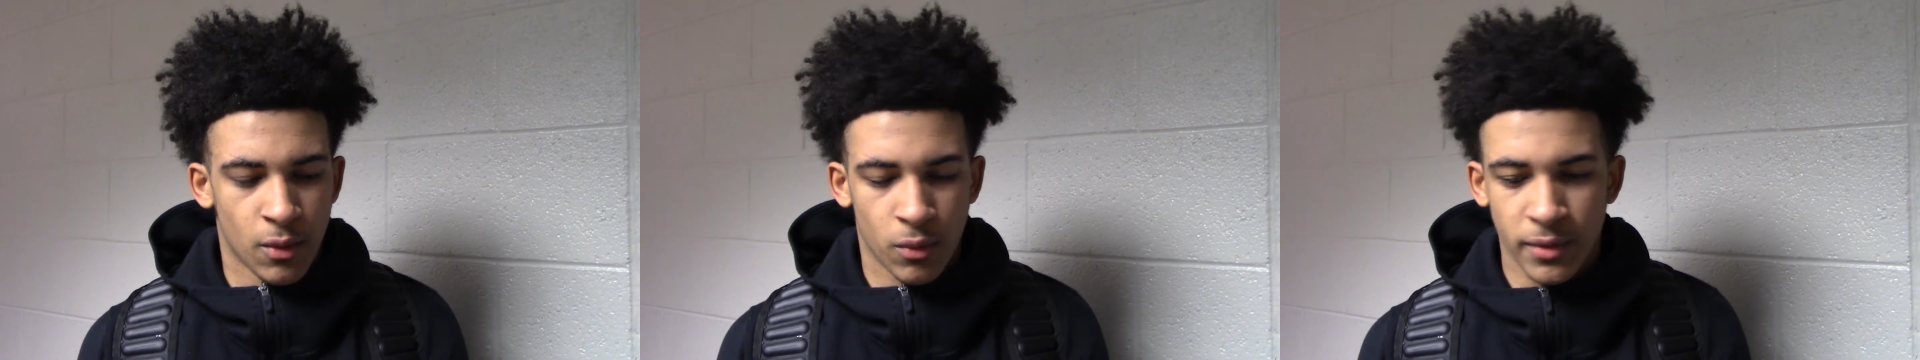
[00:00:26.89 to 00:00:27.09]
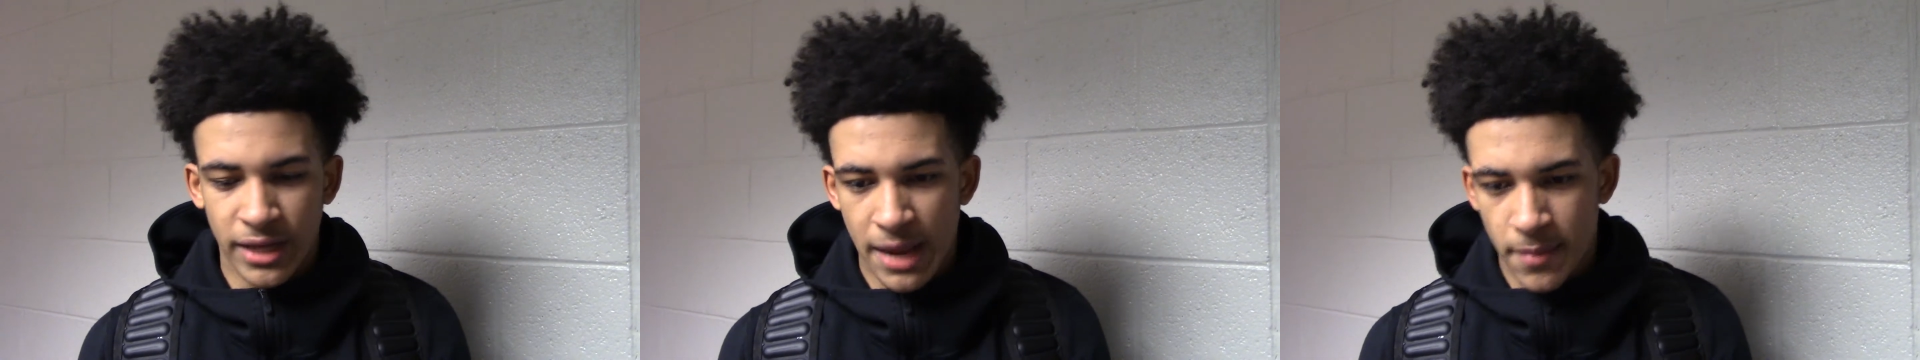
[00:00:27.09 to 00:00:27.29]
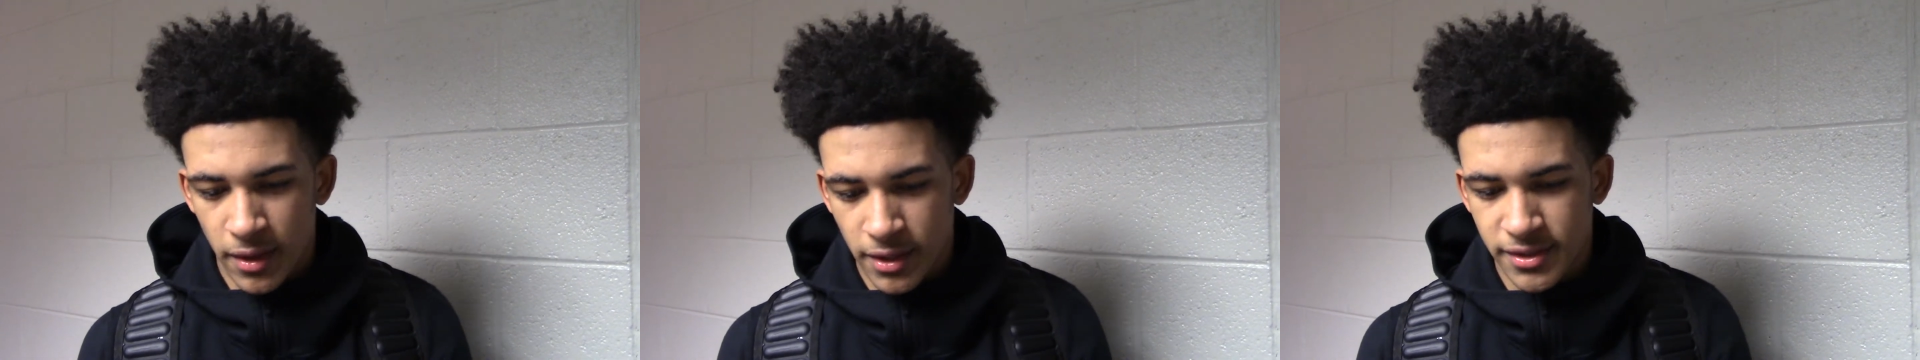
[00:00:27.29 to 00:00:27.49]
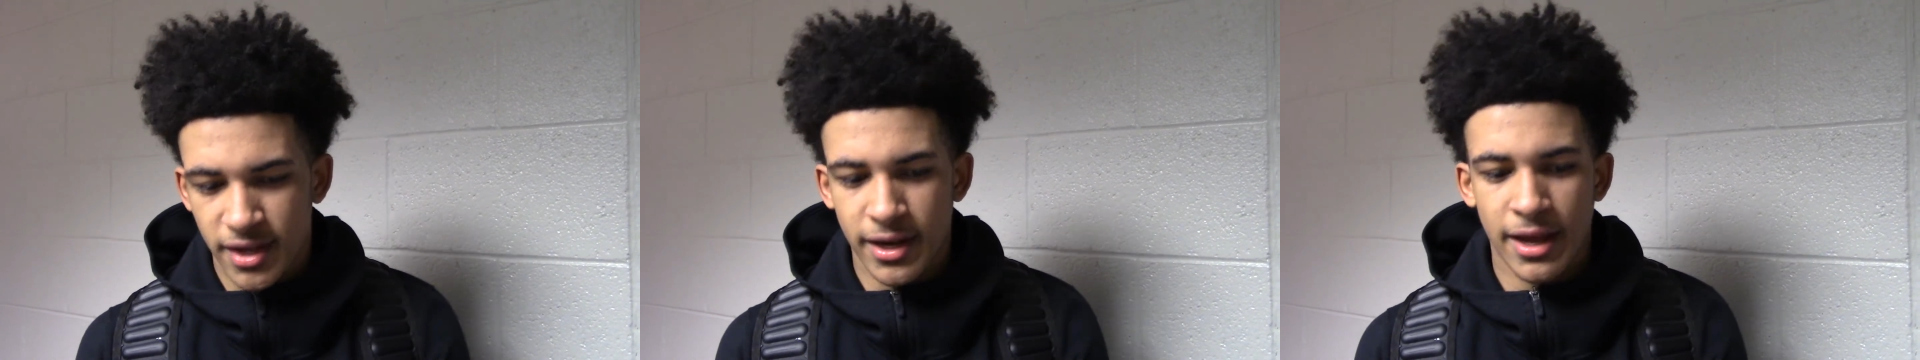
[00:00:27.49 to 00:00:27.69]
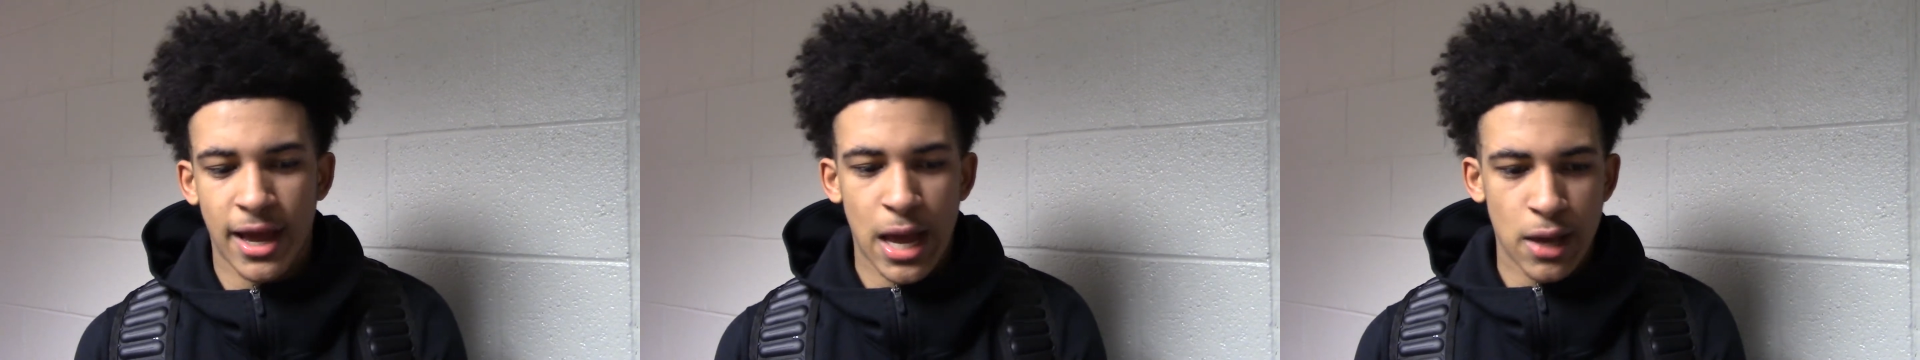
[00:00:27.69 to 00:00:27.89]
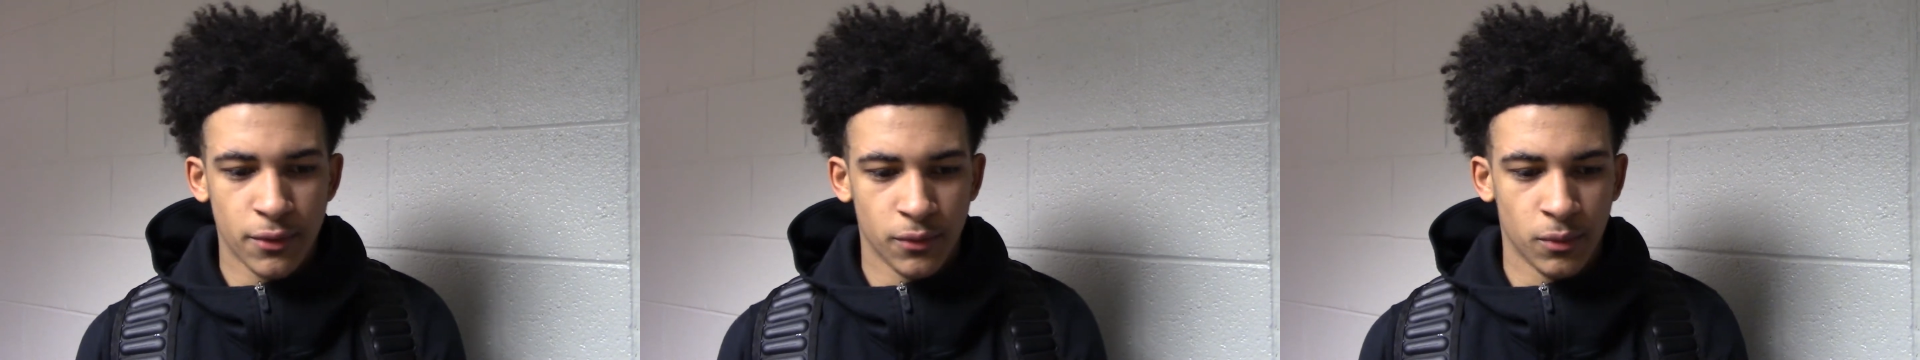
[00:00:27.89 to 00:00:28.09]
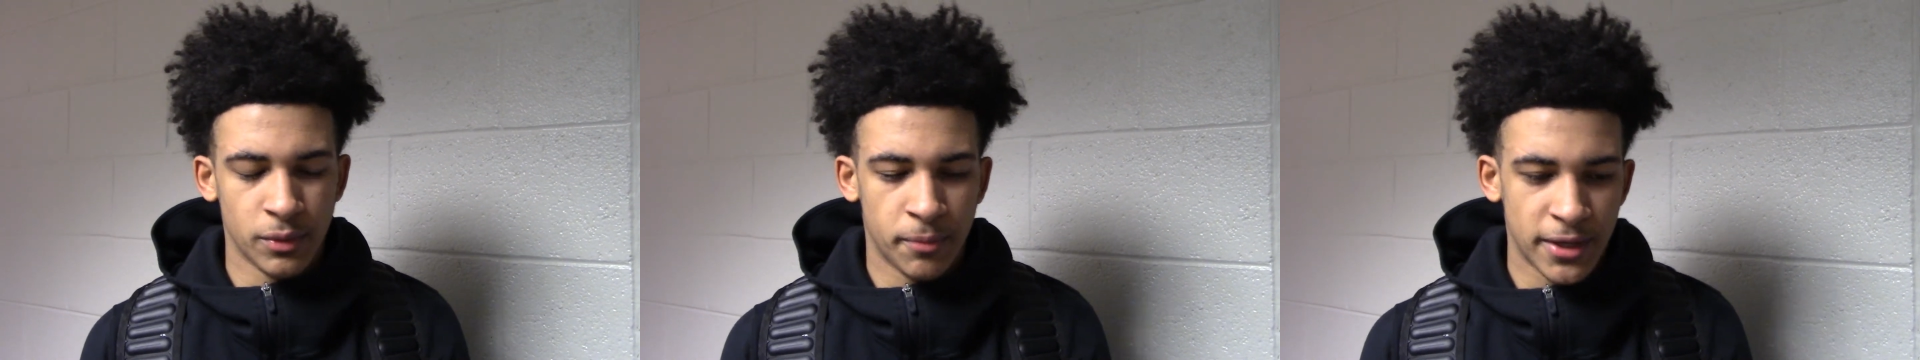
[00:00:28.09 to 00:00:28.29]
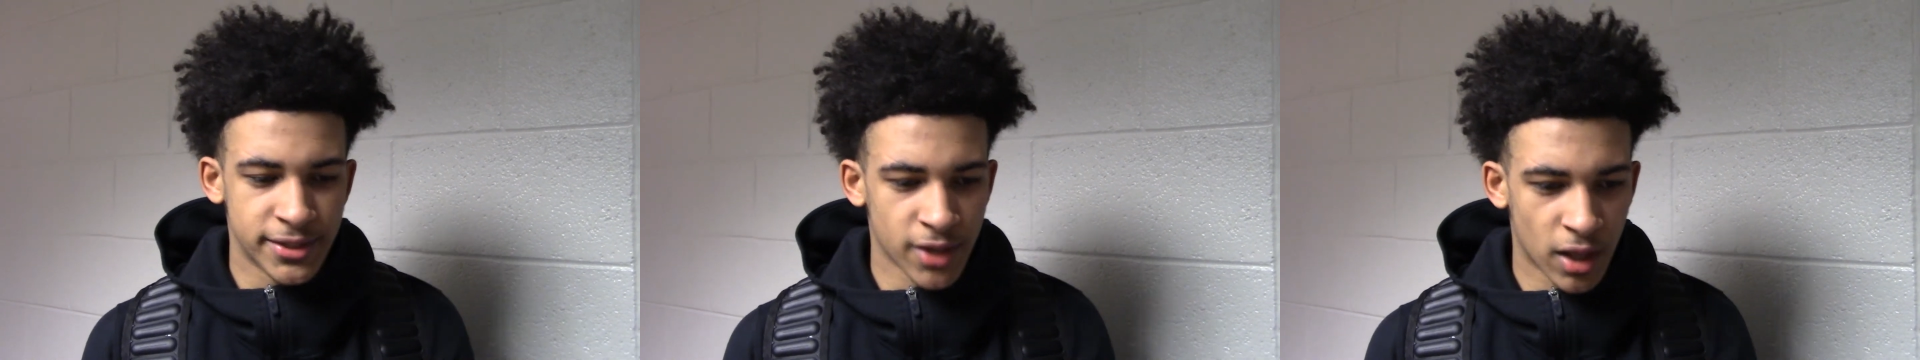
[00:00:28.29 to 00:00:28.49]
We came out in the second half. We
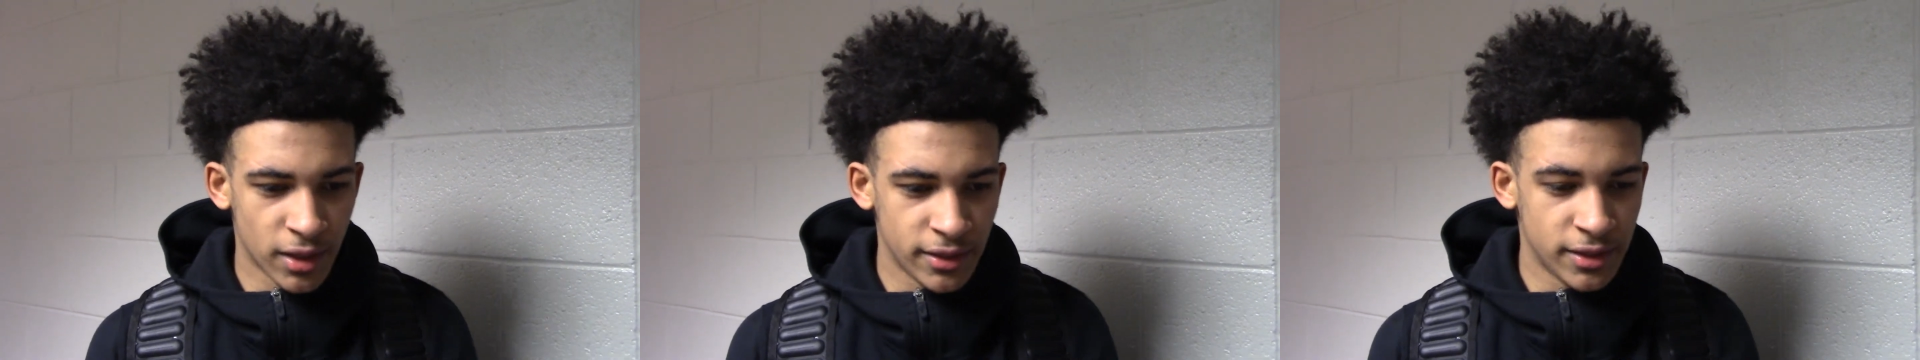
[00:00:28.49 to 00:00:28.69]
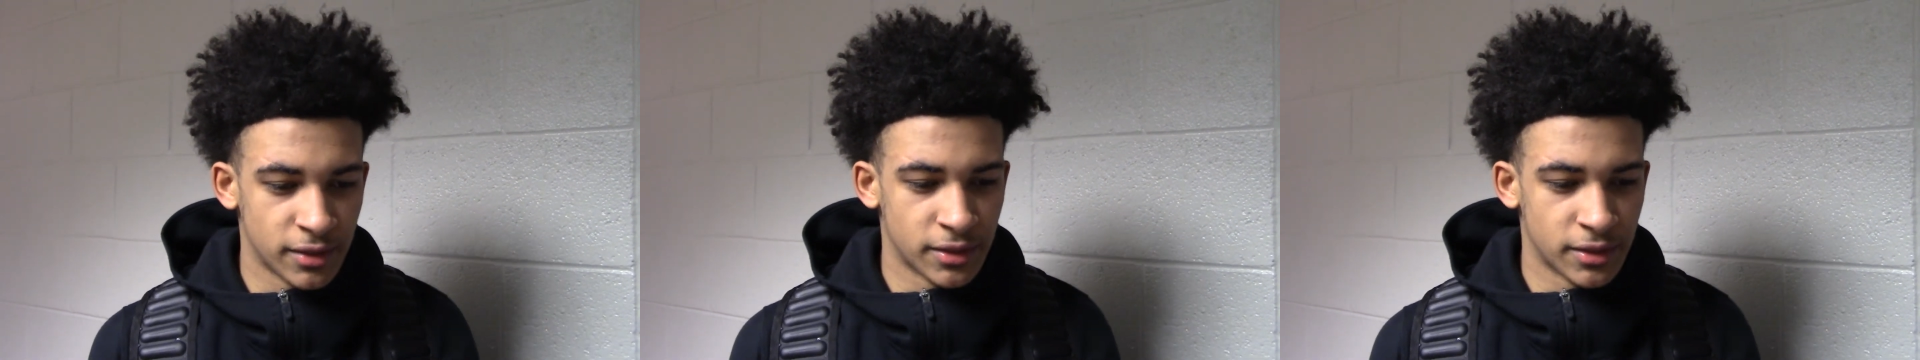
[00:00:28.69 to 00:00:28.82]
played solid